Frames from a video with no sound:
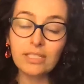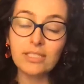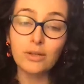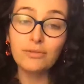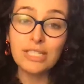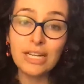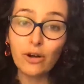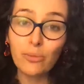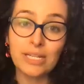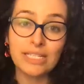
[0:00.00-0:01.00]
So if you tear
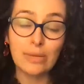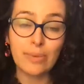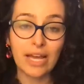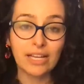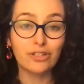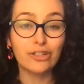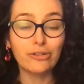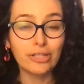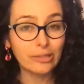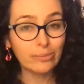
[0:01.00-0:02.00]
open a tea bag,
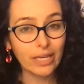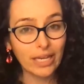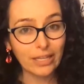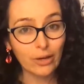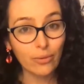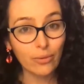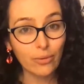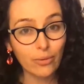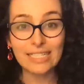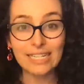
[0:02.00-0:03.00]
generally speaking, the quality
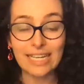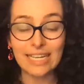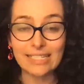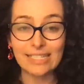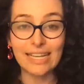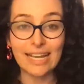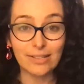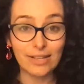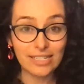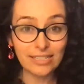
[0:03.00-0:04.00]
of the tea isn't as
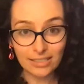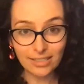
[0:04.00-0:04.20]
ideal.